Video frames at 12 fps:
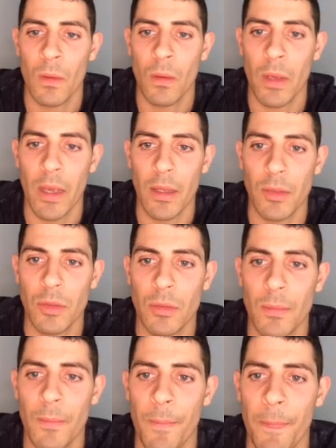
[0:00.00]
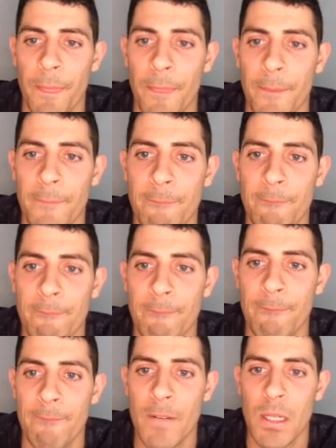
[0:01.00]
Castle.
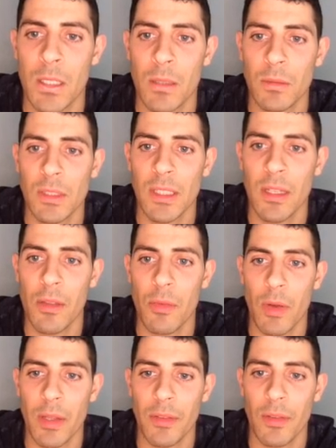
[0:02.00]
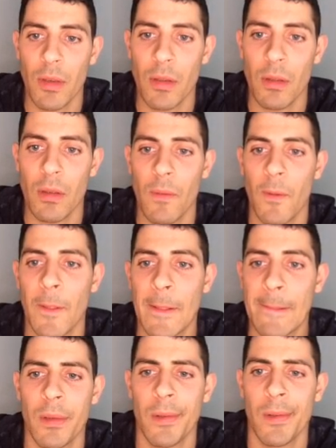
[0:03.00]
I don't see any threats yet.
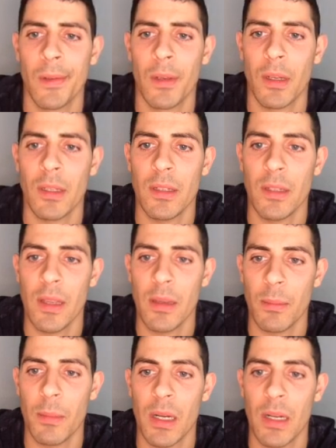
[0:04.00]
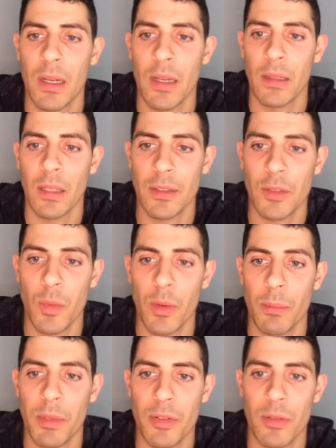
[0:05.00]
I need to get my light square
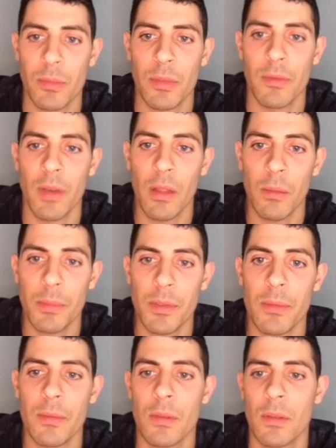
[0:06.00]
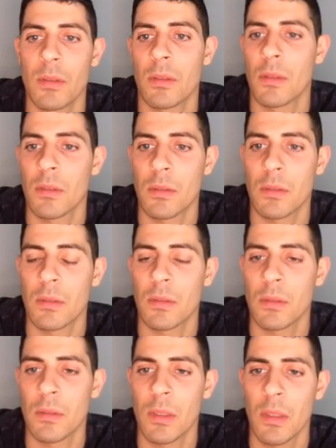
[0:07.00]
bishop developed.
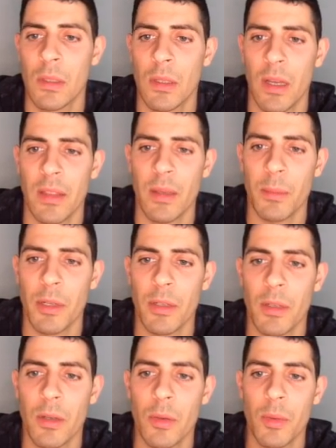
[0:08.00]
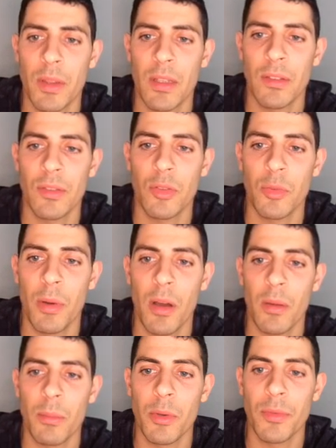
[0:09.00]
I think I'm going to go with these 2
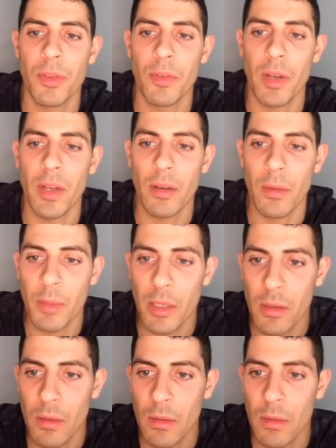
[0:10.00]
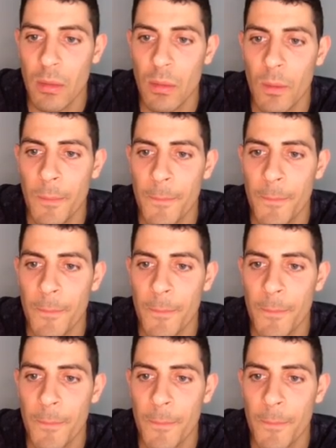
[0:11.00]
pawn moves over here. I'm going to go